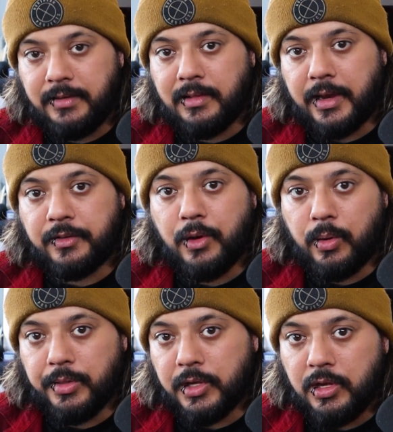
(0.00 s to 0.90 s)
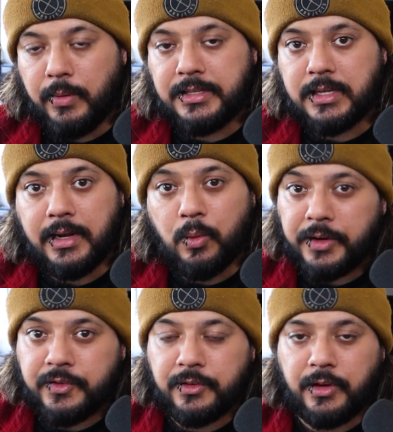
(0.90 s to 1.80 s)
let us know on the QA site,
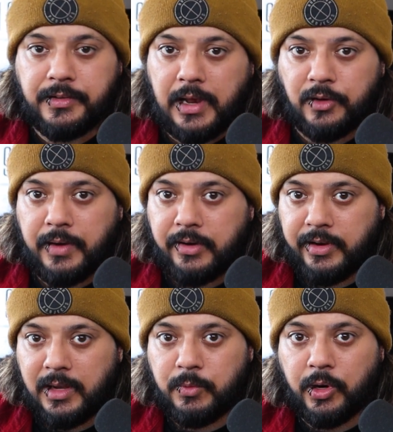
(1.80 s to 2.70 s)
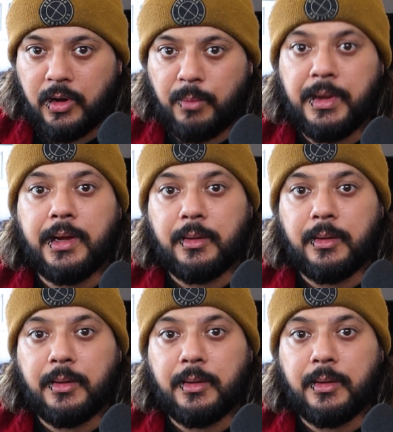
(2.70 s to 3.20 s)
questions.satisfactorygame.com.